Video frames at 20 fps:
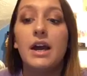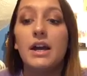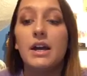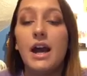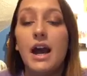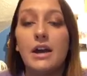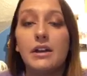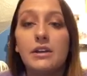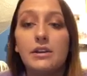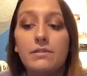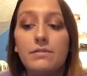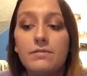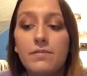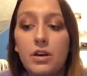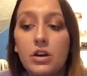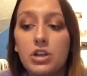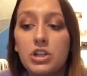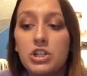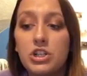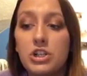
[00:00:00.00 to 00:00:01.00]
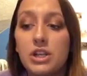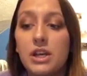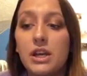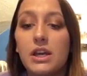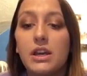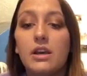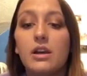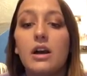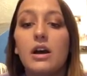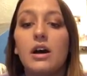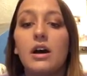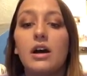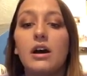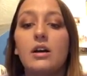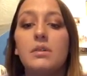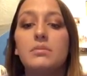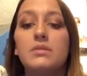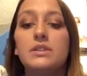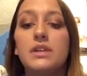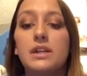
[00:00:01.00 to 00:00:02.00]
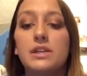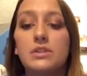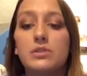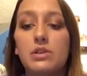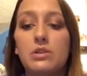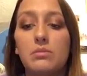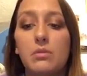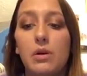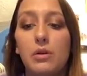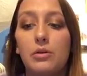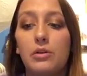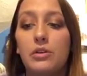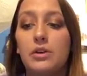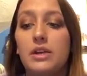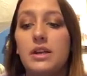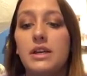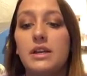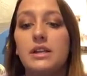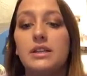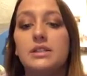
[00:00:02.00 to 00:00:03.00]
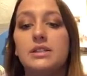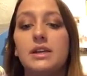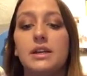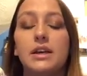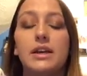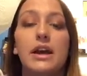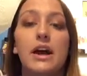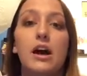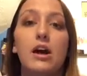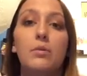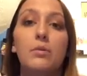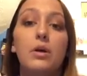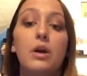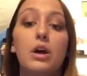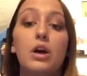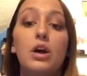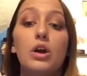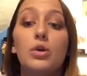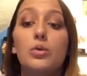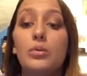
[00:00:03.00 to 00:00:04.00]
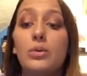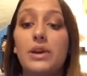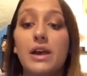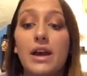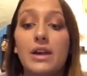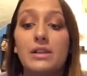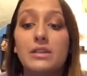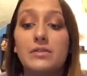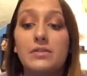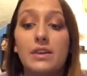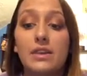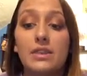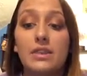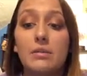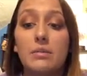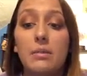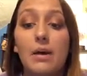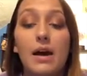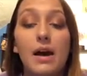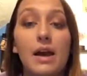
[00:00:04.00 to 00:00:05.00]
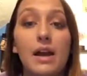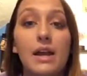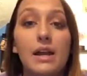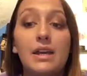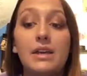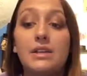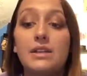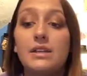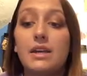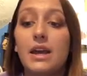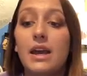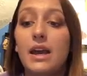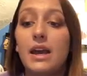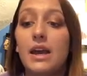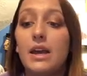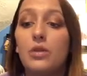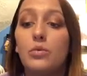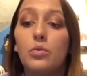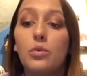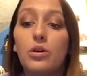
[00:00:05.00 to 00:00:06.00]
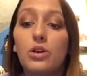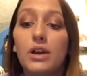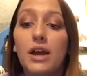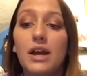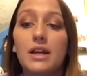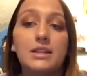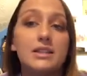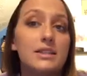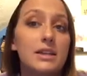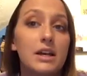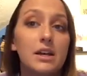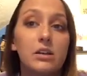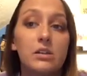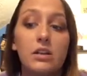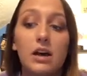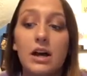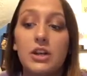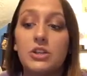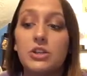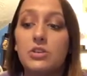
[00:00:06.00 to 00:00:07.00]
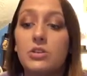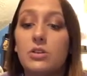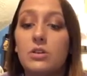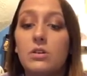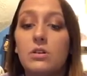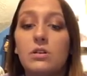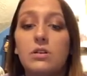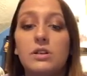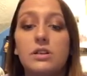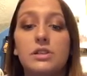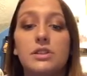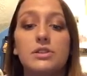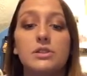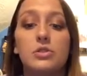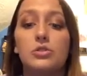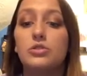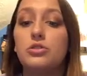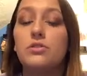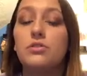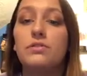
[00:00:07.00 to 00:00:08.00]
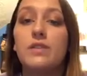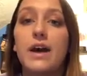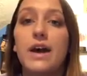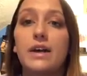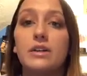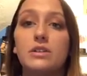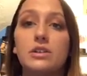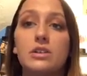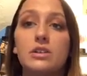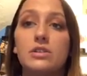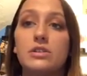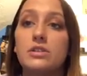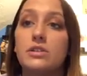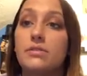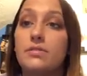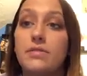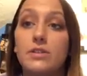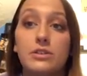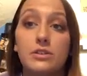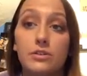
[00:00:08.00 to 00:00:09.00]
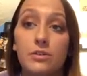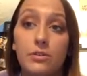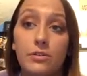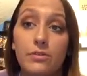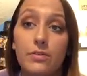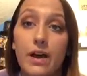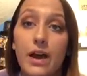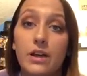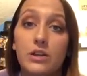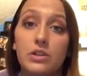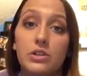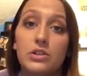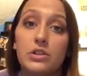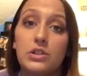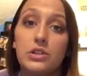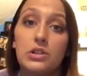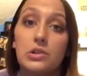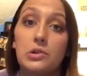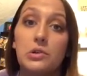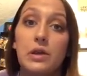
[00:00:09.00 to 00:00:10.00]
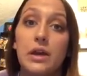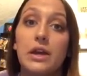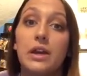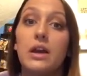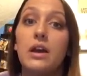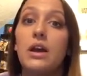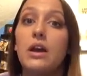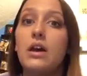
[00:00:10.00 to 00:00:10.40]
cognitive functioning, sensory motor needs. It can help reactivate the mind and work on psychological and social factors and physical factors too, like